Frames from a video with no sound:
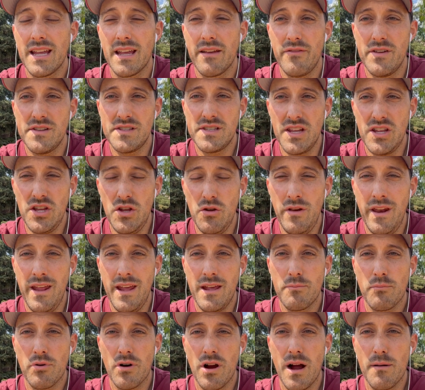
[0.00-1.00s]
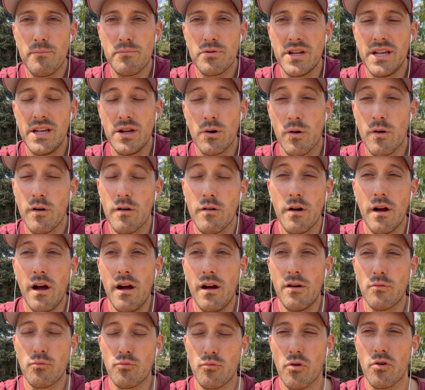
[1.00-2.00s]
If it's a unique property or
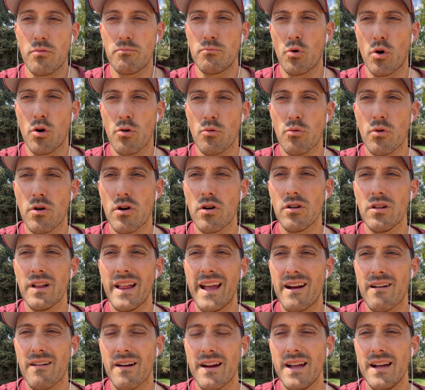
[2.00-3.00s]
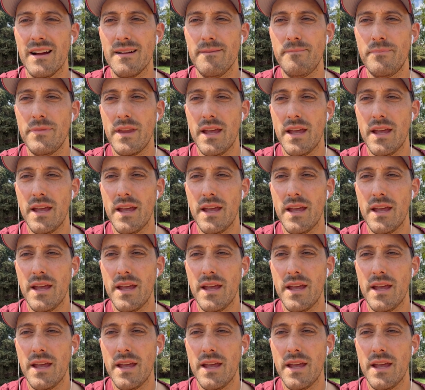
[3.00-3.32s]
a more rural area,